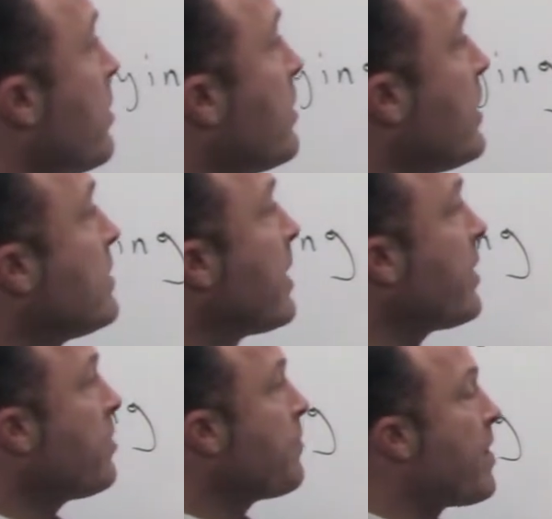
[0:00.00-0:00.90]
let's say
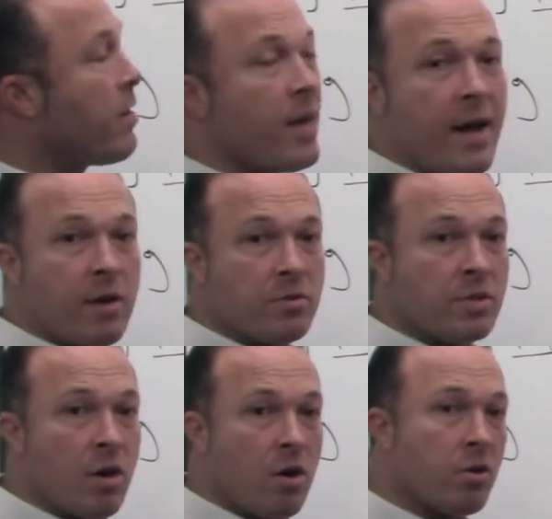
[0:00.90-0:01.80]
you found a house in
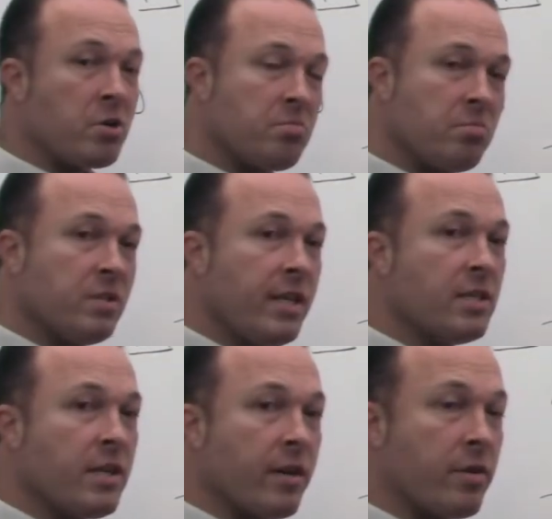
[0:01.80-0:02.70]
Concord,
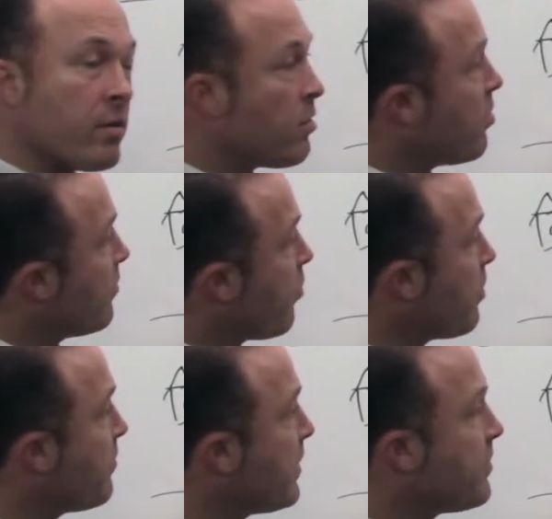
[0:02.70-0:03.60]
decent area,
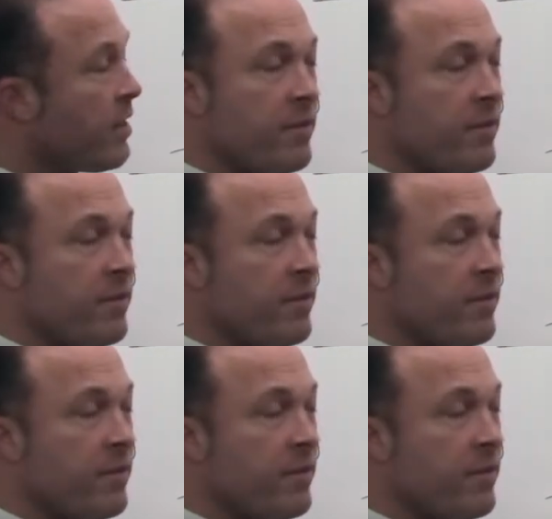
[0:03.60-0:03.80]
450,